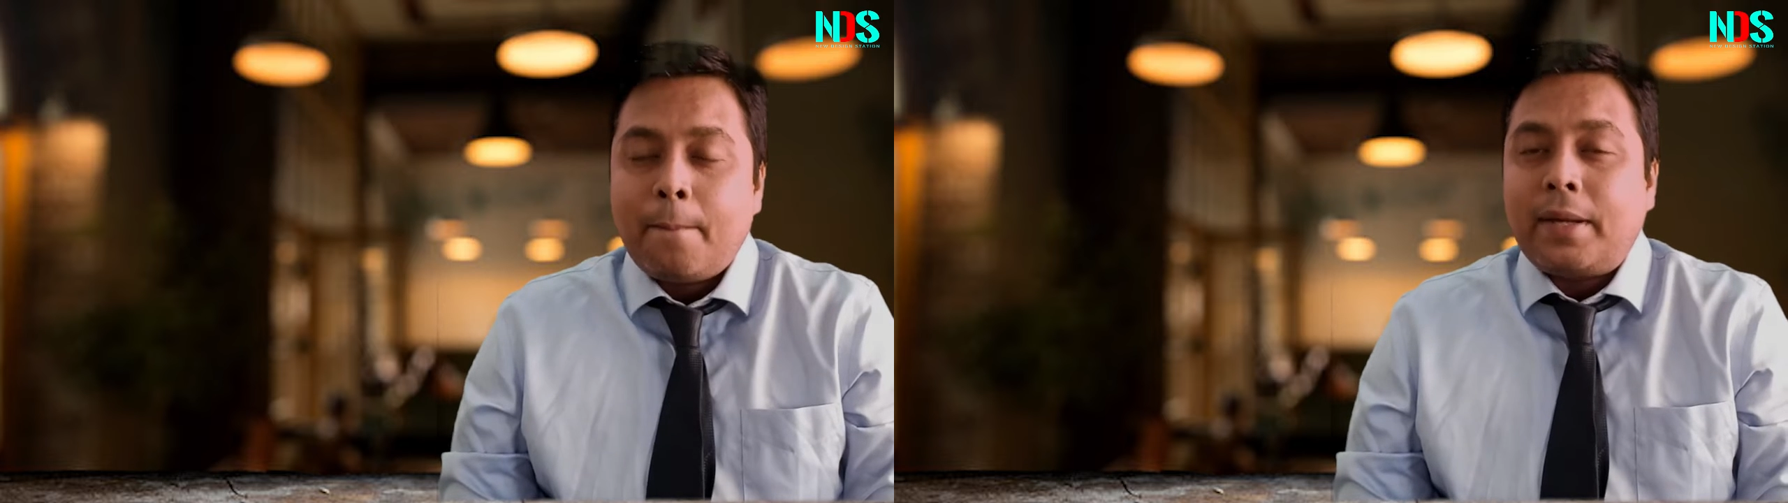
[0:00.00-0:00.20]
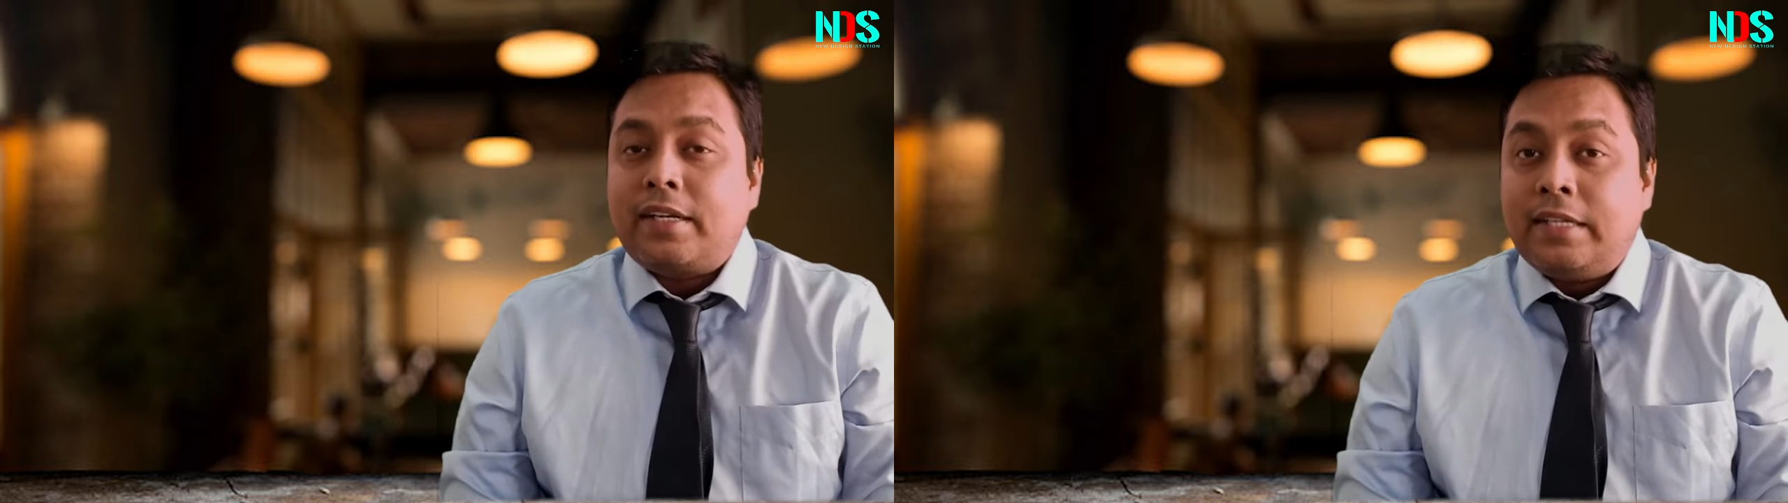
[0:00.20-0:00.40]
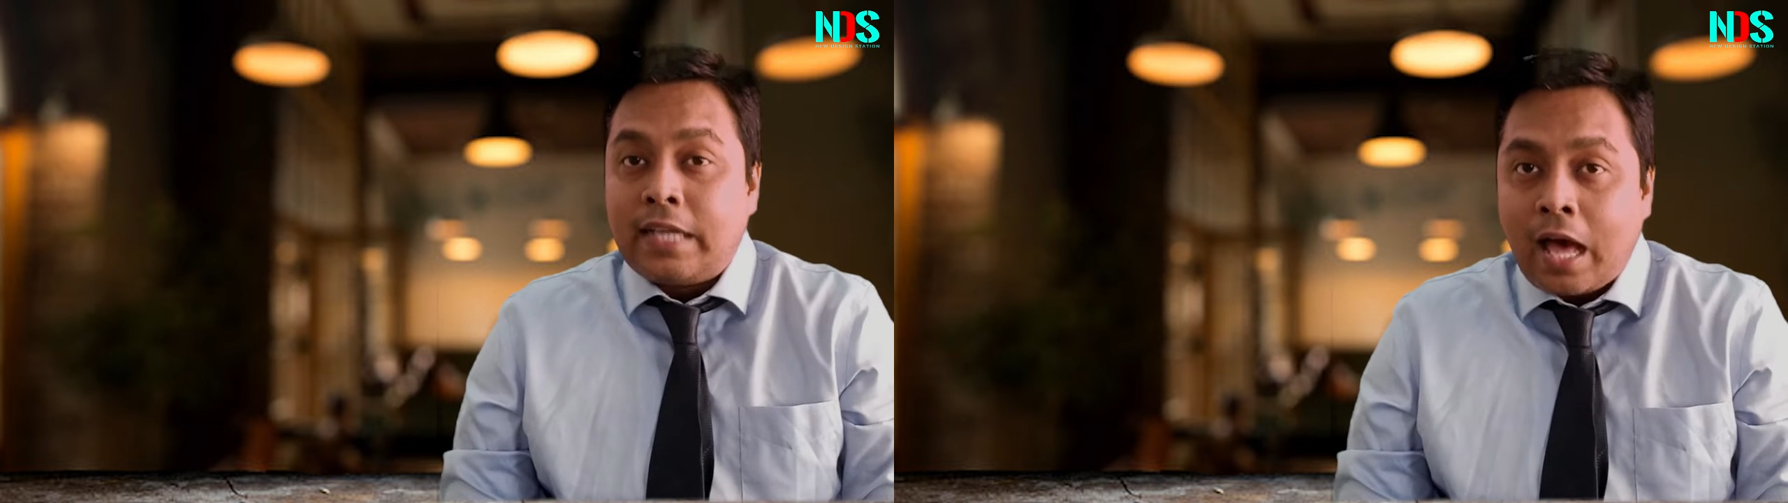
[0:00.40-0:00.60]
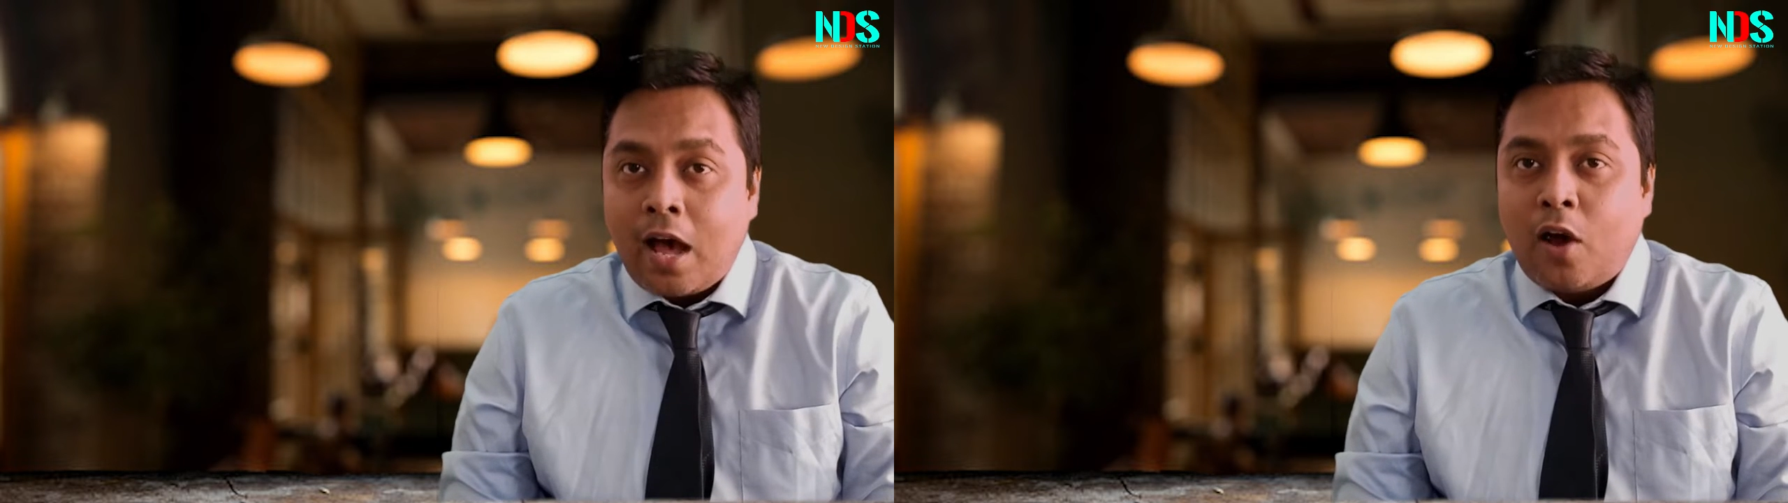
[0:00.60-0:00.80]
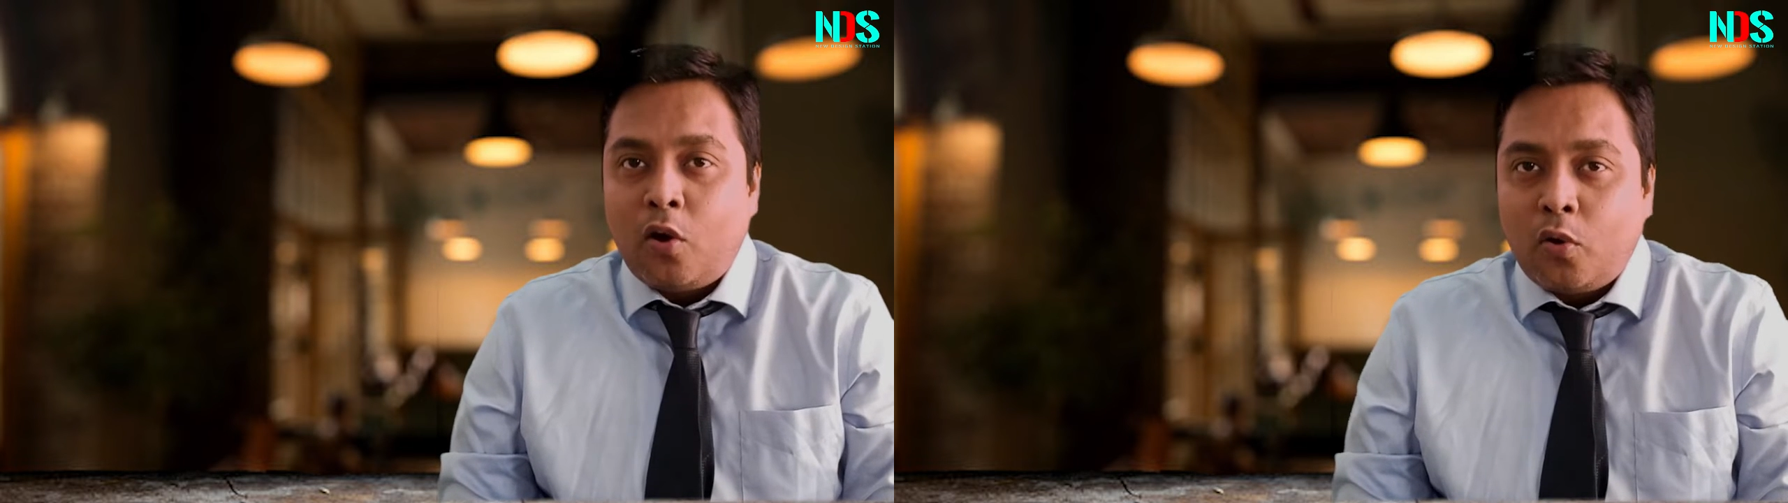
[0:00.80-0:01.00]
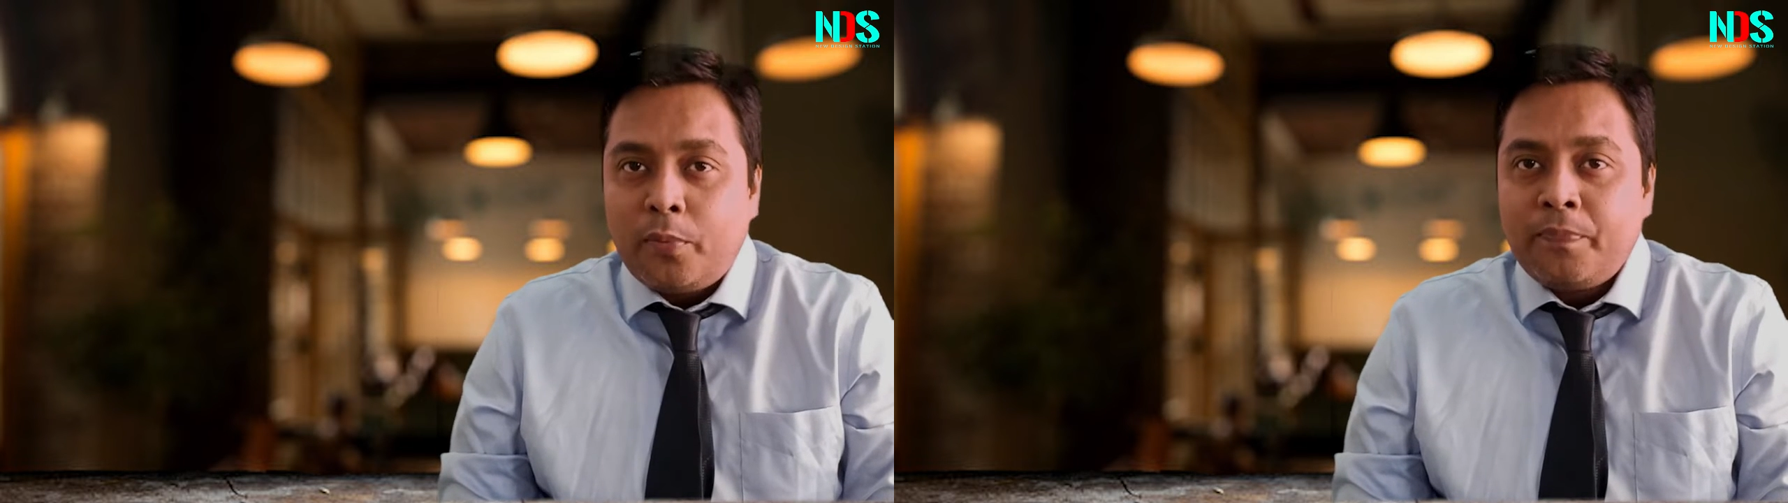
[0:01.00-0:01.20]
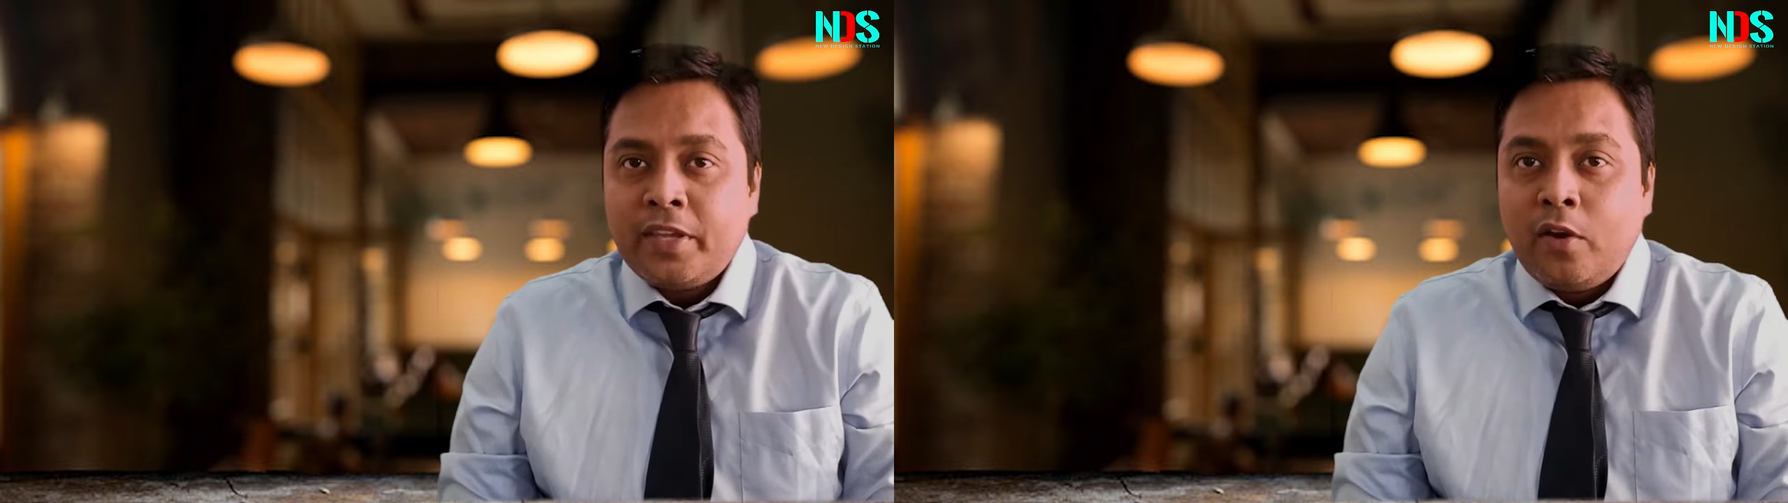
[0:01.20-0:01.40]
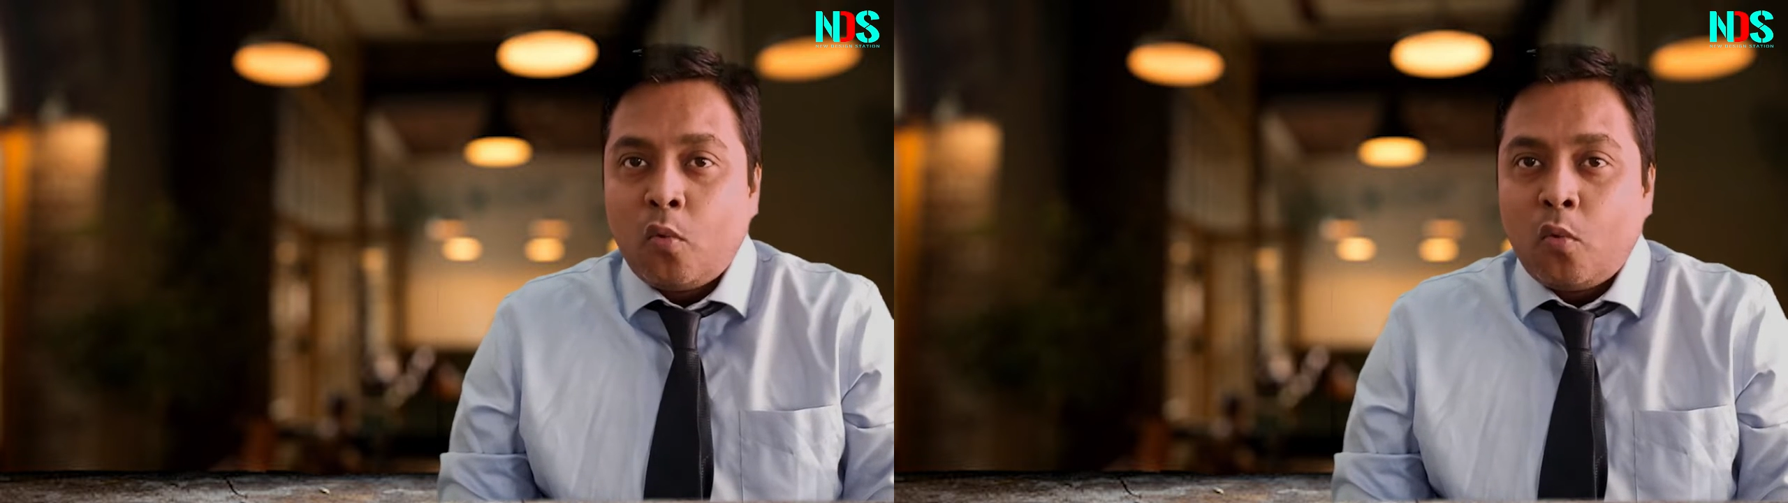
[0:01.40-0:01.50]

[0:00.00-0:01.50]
But now,